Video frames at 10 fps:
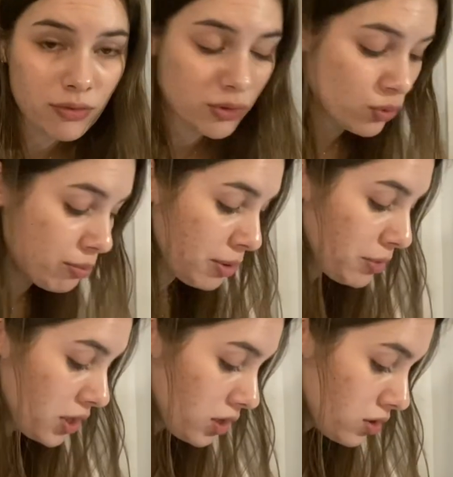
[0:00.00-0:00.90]
So it might be
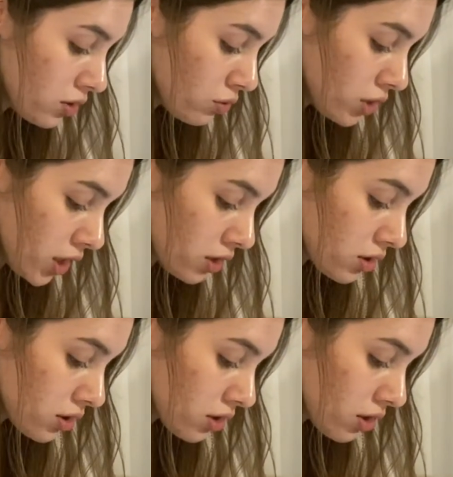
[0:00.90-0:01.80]
nice to go dance
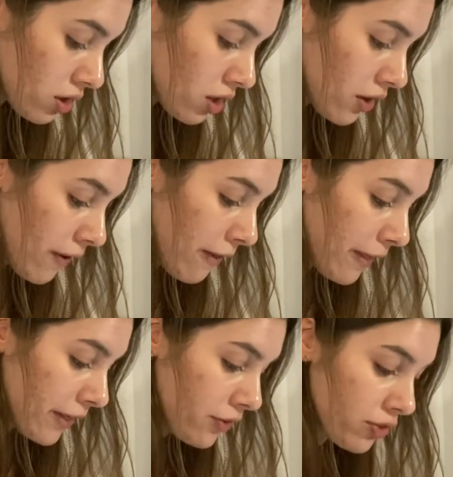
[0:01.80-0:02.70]

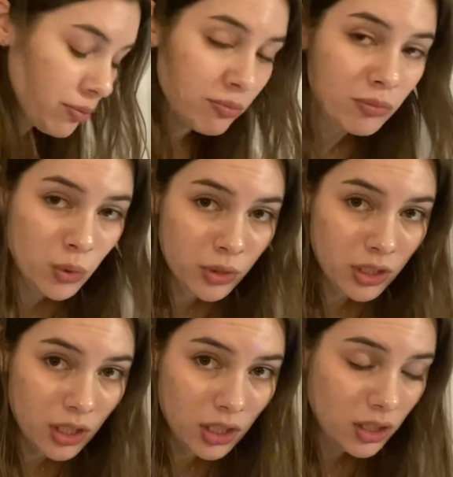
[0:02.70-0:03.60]
in the
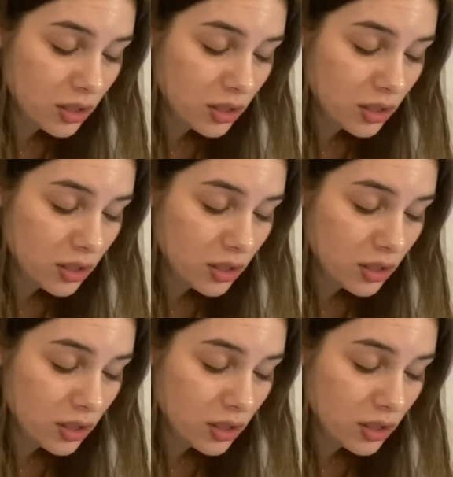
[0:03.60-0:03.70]
morning.